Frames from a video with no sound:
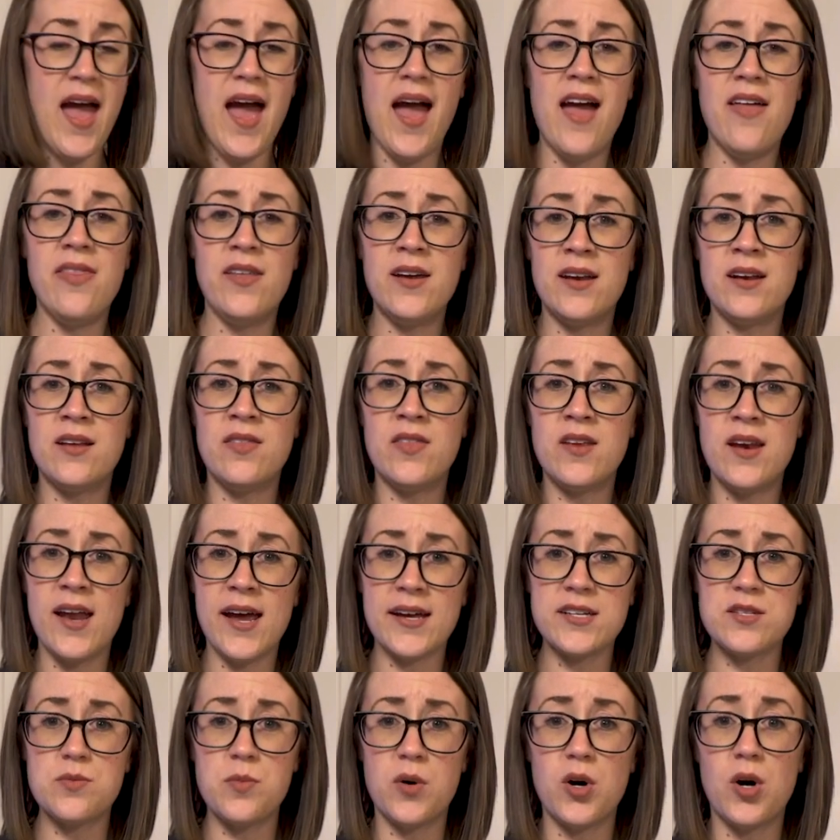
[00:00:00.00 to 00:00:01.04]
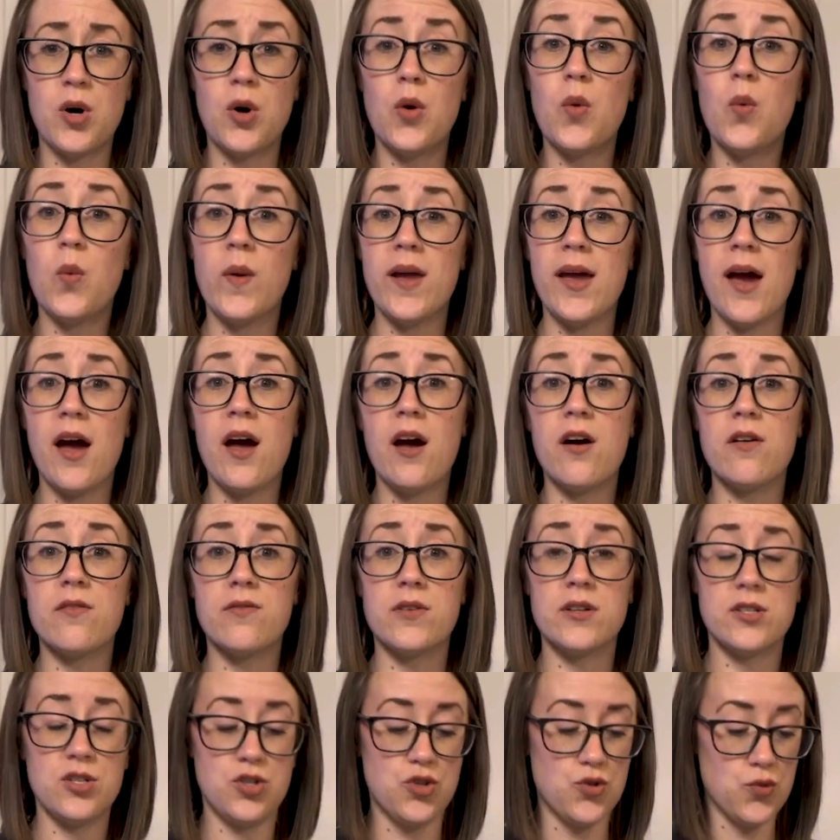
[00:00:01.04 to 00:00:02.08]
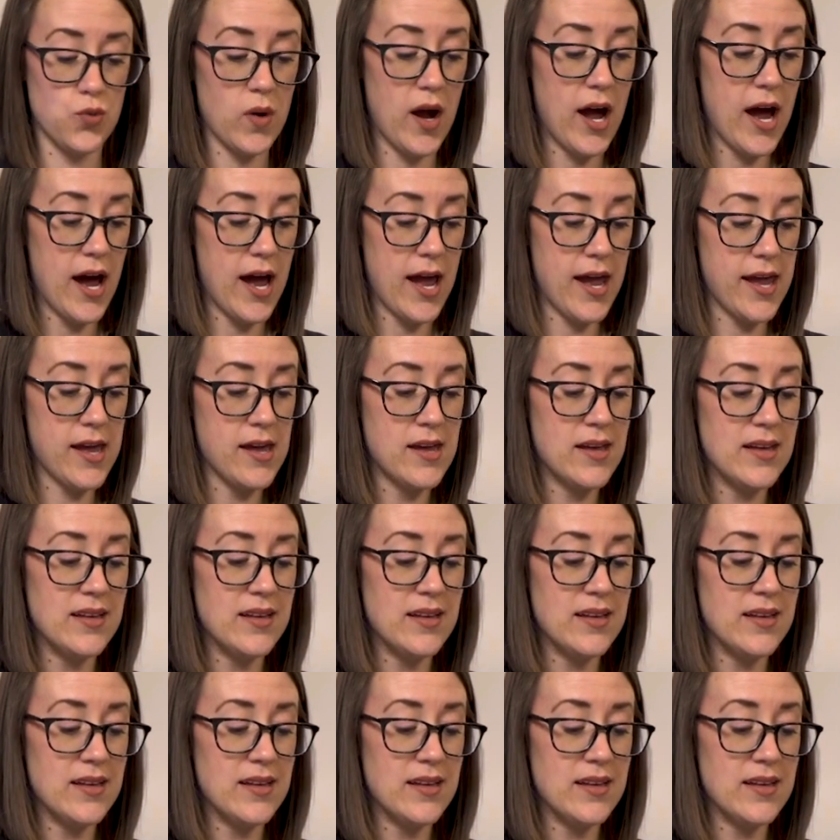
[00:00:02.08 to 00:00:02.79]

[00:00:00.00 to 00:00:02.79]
And then in the next bowl, we have dry,